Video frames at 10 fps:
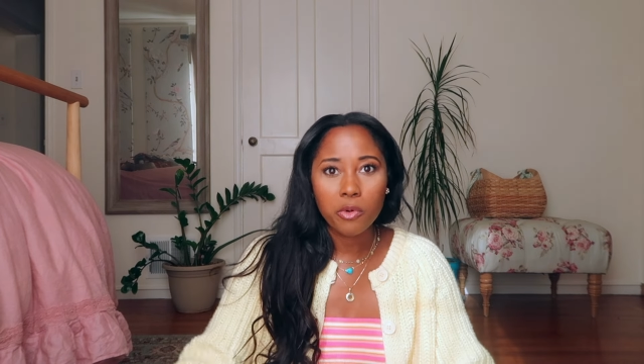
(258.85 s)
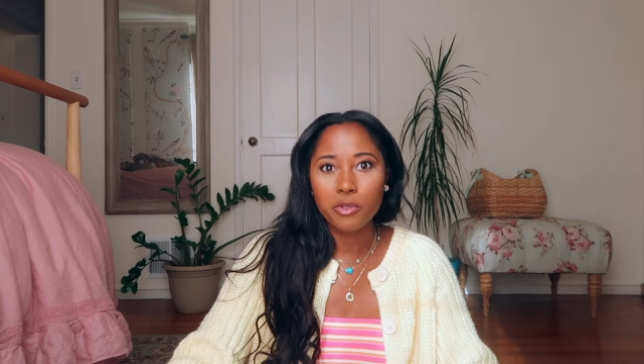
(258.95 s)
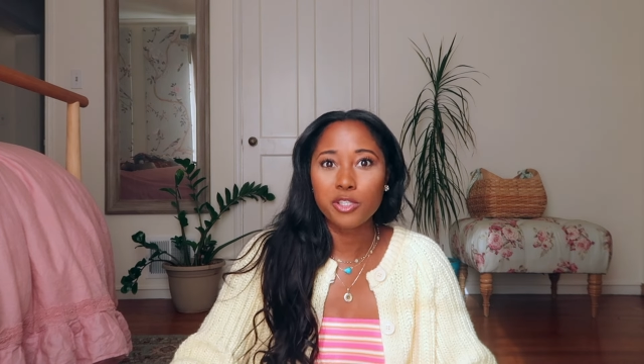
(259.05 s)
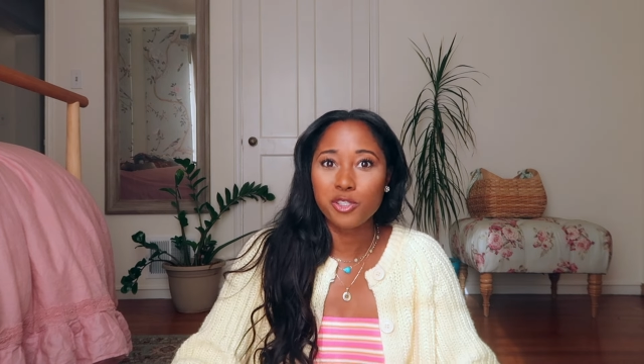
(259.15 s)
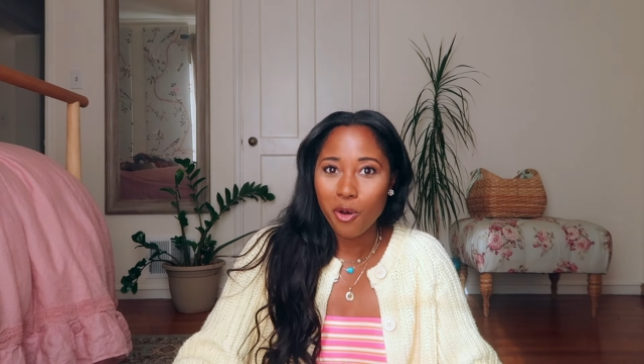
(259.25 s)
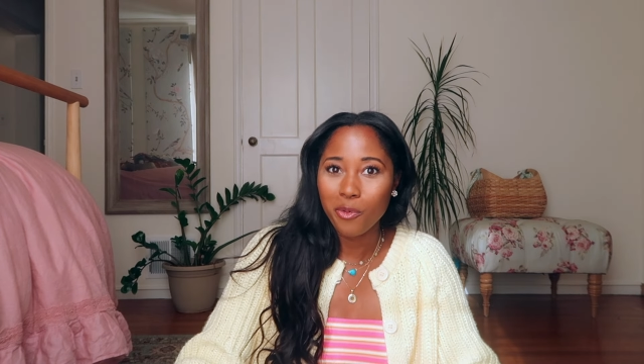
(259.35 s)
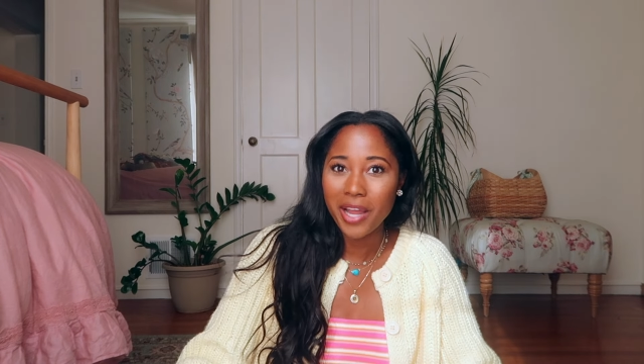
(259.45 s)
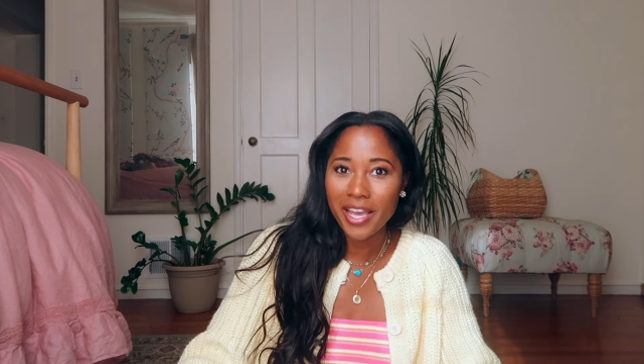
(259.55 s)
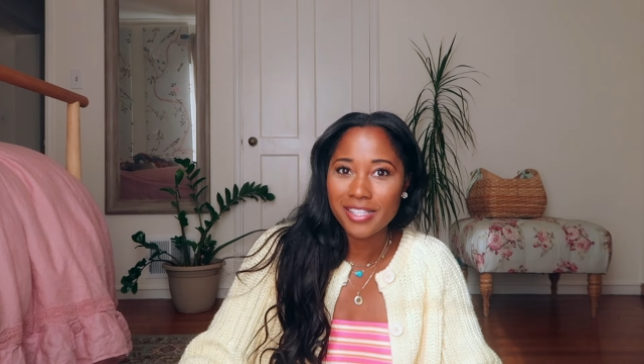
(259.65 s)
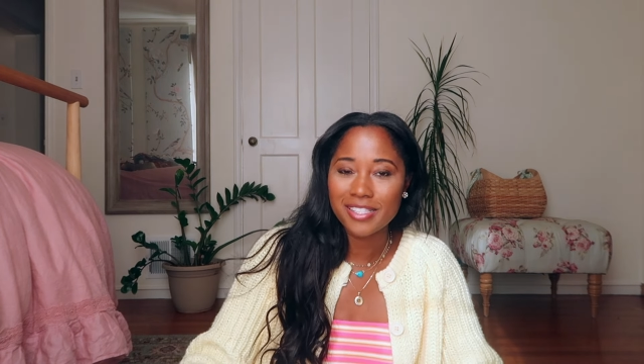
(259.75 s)
it would be so
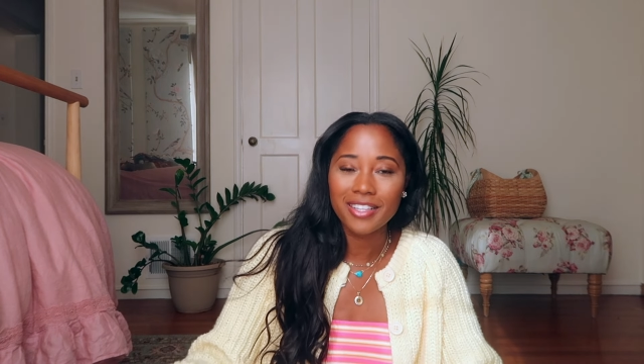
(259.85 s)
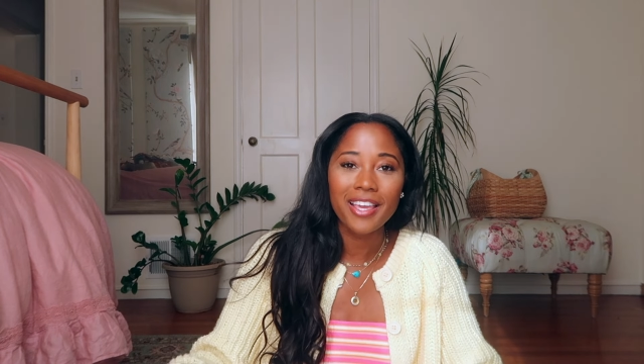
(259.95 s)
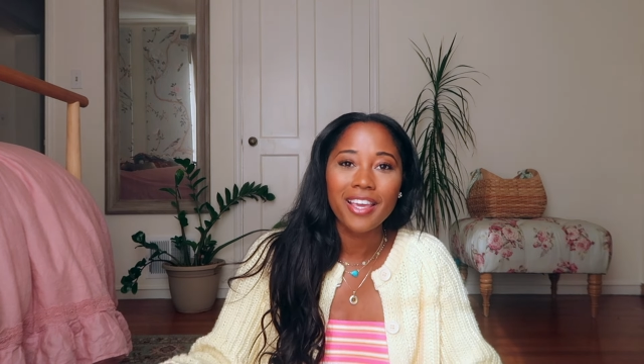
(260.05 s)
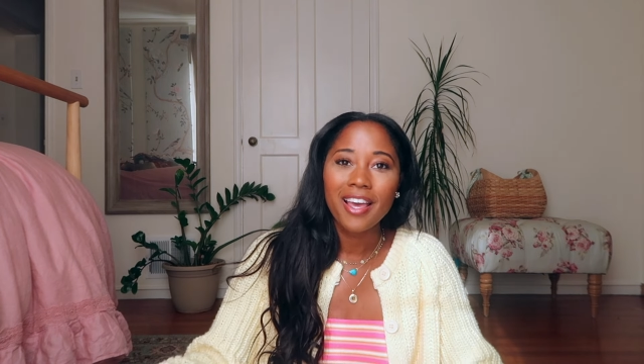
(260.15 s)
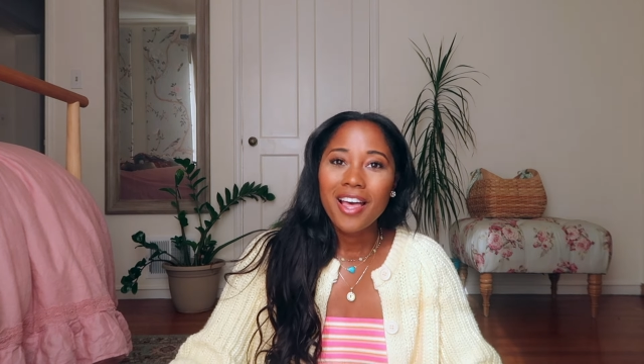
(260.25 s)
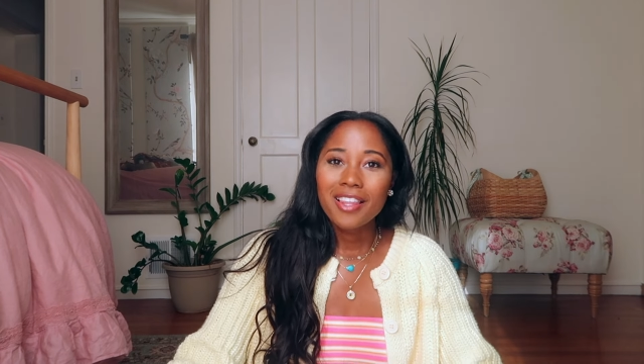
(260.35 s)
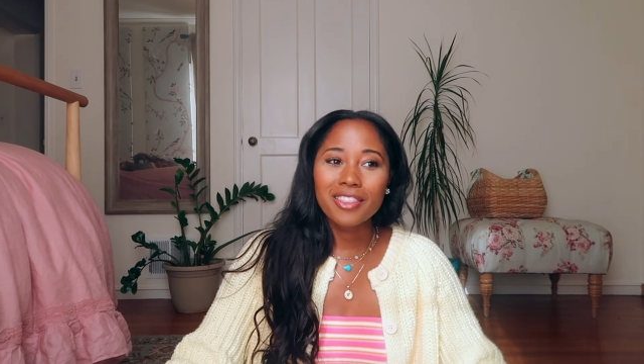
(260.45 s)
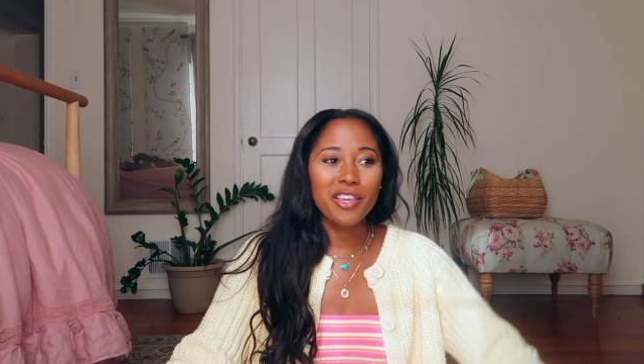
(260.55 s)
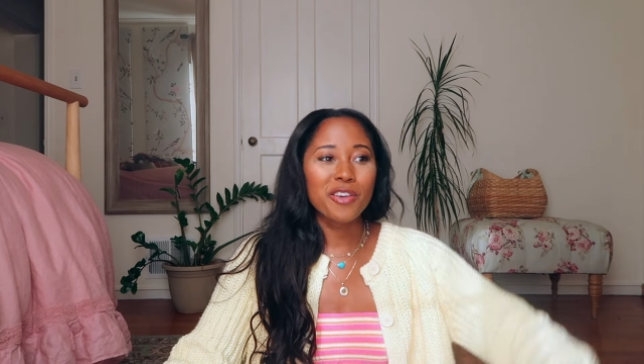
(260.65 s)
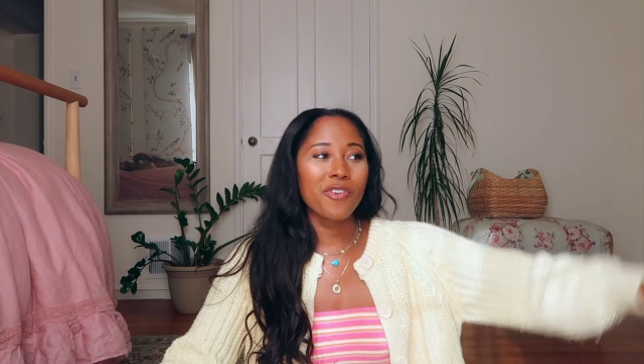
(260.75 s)
nice to like
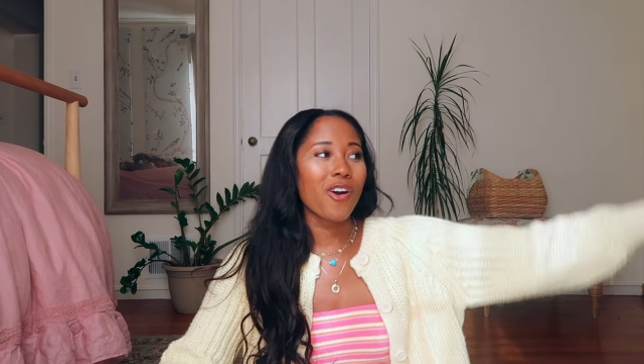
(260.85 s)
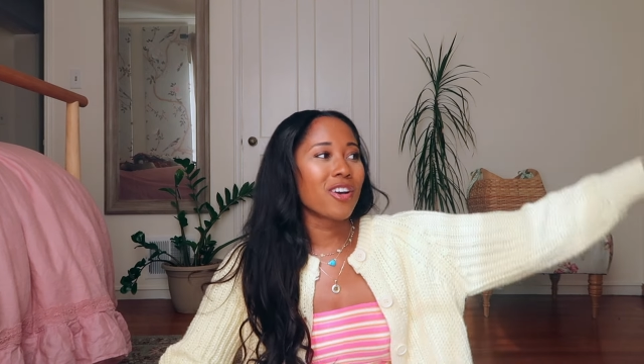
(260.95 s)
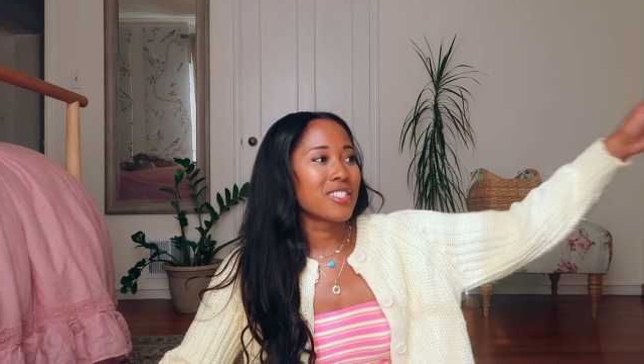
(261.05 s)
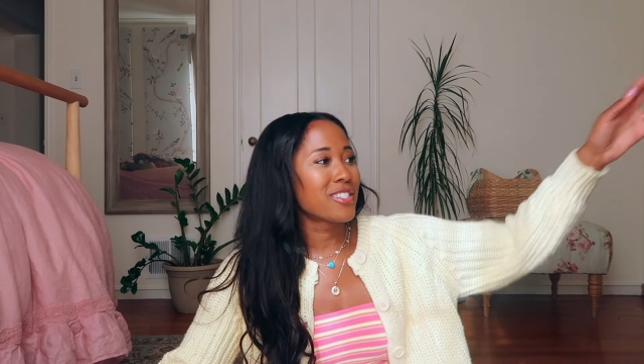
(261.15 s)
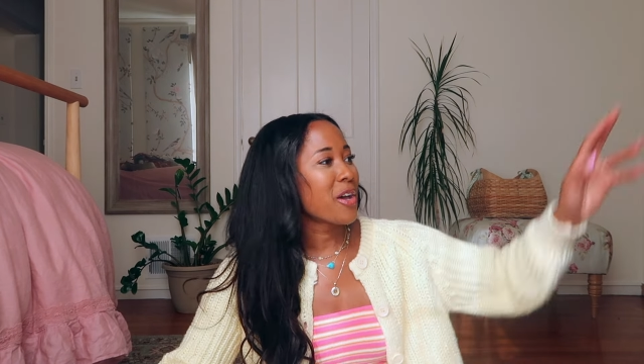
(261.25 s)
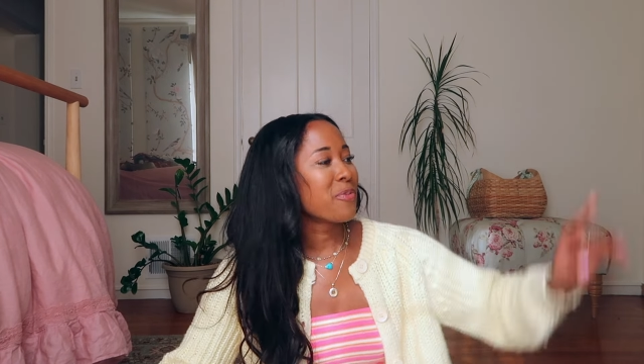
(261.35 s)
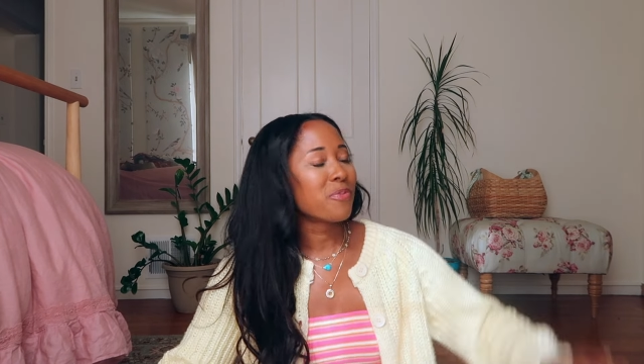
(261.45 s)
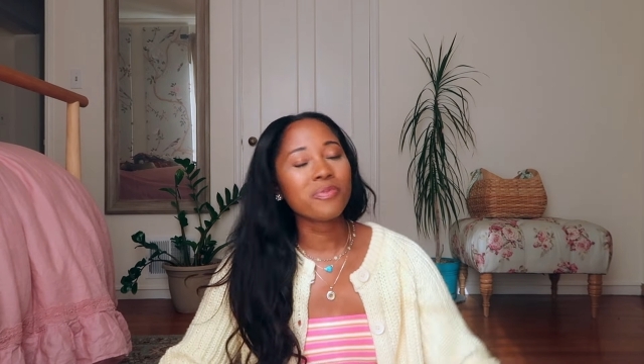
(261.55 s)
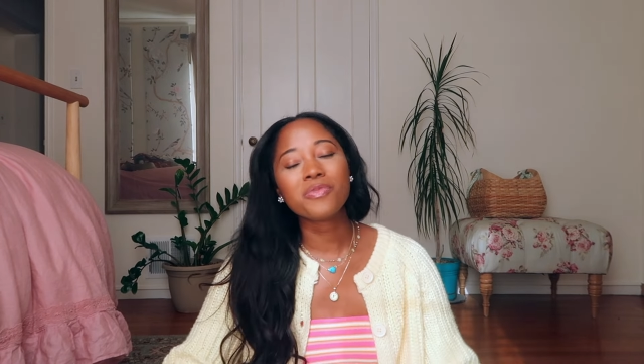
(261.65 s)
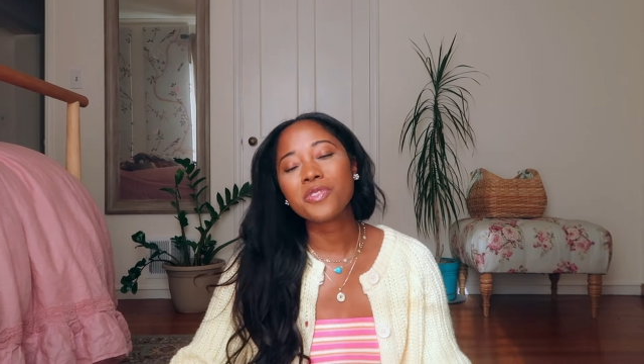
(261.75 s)
live on
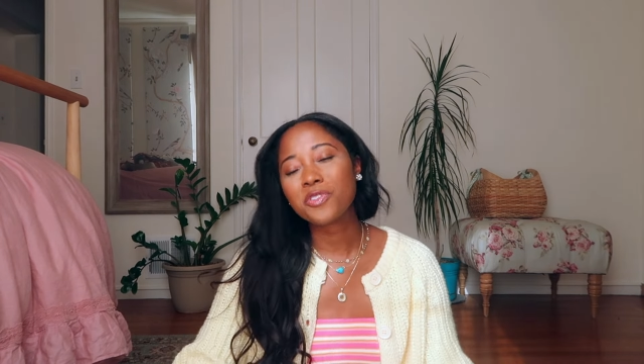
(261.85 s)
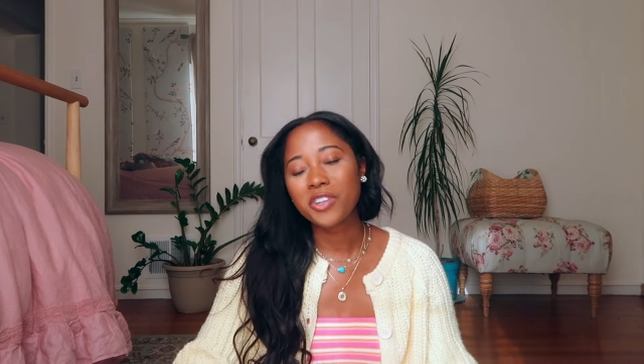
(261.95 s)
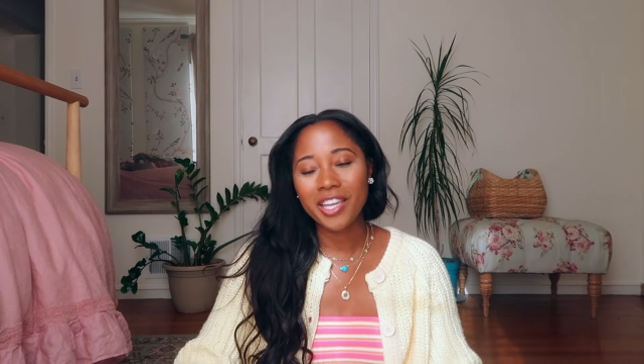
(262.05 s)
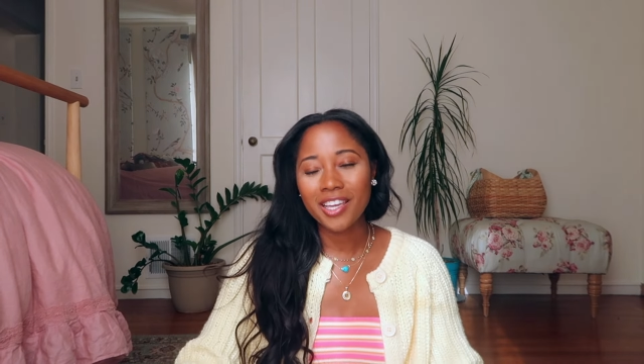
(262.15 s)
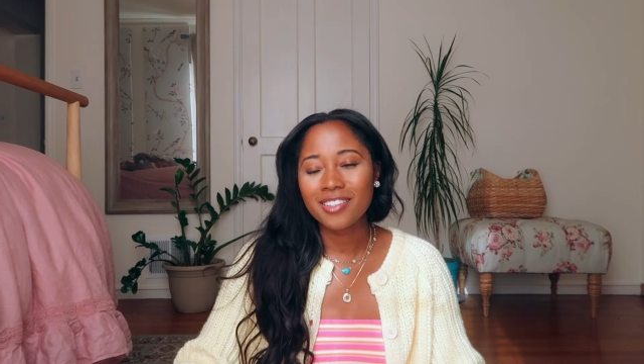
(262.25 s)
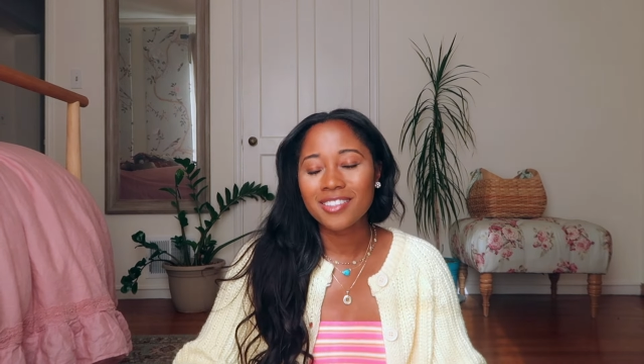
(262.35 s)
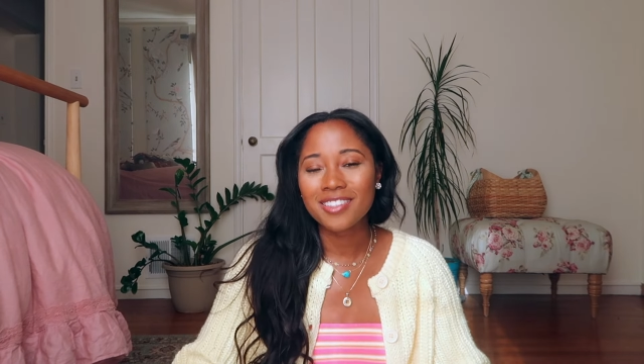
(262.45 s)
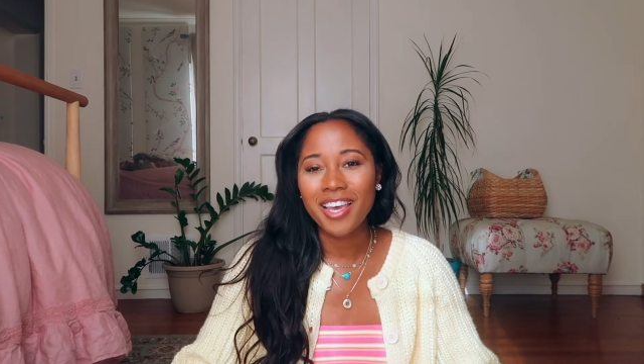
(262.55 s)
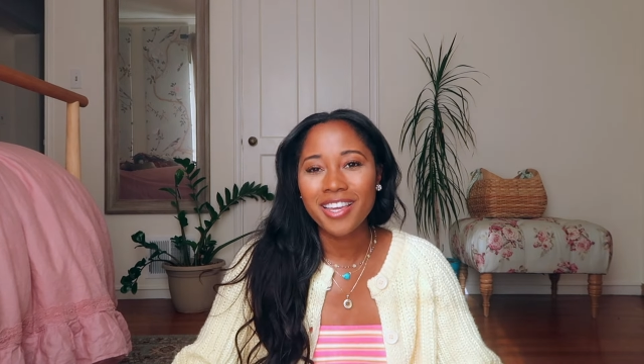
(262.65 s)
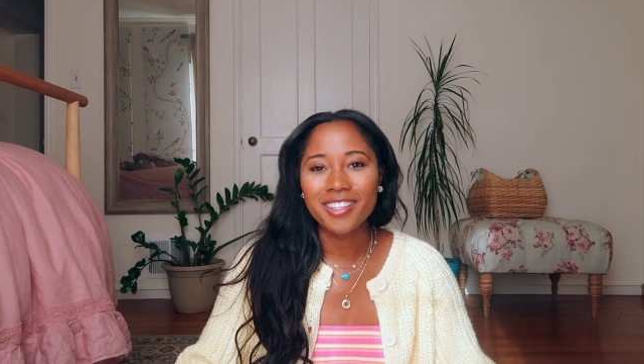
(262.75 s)
some freaking
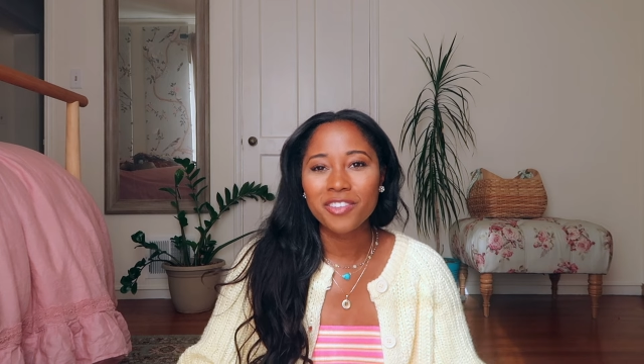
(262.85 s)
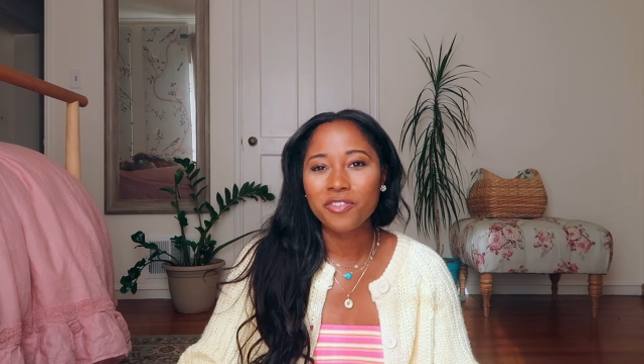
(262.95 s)
like